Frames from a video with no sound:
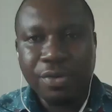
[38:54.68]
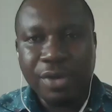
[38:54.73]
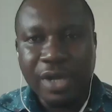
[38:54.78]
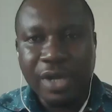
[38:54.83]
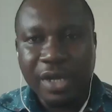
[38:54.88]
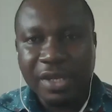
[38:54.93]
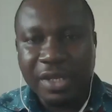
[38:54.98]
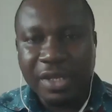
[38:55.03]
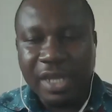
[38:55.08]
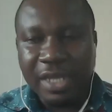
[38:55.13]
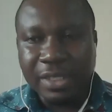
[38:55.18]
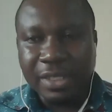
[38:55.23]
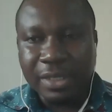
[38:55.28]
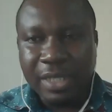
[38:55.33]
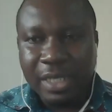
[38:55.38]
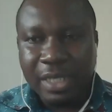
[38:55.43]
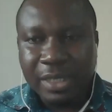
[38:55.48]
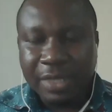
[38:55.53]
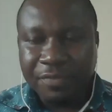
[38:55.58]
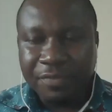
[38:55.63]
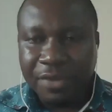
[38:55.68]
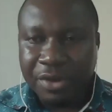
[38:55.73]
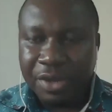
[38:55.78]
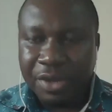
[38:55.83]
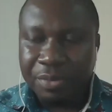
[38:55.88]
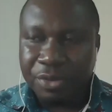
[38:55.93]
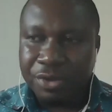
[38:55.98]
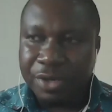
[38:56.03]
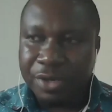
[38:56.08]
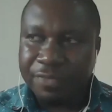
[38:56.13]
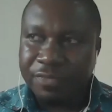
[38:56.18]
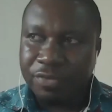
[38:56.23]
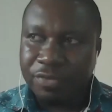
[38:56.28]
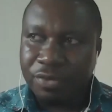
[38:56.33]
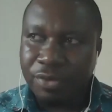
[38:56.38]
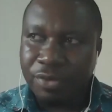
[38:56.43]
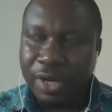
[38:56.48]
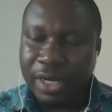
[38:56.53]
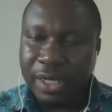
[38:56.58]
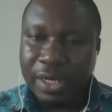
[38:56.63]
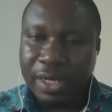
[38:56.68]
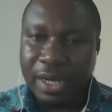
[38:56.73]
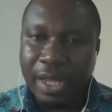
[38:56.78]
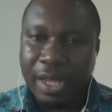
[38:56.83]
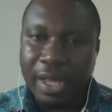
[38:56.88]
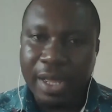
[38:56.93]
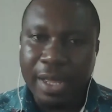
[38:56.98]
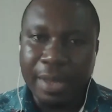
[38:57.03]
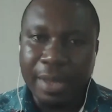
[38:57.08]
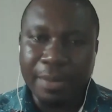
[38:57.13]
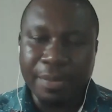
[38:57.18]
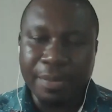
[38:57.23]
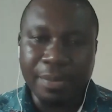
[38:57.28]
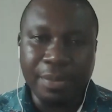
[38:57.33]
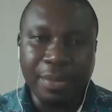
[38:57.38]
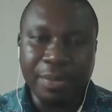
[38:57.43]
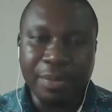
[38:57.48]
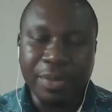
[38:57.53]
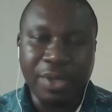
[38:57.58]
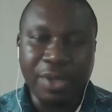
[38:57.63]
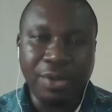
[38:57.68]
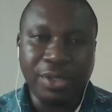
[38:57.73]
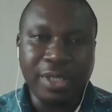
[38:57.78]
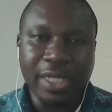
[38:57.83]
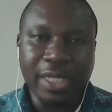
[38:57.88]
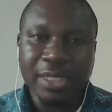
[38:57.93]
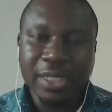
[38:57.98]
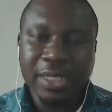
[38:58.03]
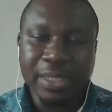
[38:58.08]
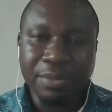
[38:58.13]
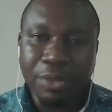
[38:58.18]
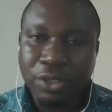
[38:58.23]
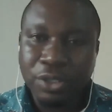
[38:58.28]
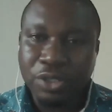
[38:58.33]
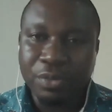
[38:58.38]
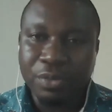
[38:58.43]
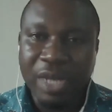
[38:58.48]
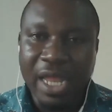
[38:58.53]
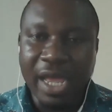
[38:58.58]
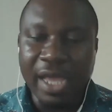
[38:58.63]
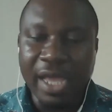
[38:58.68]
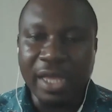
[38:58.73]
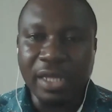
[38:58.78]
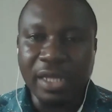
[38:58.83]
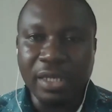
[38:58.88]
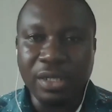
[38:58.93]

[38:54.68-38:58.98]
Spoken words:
And that's a very beautiful one, because that is the bottom line.